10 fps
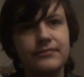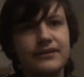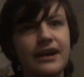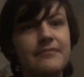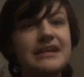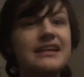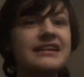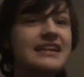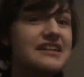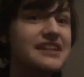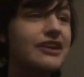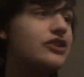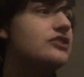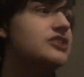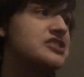I mean, yes, I
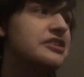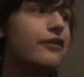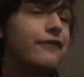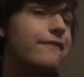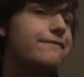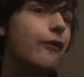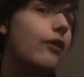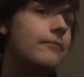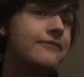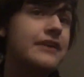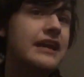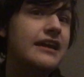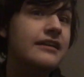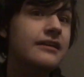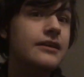could just go for
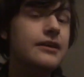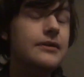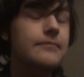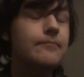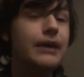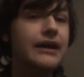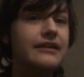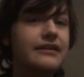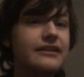form-fitting, but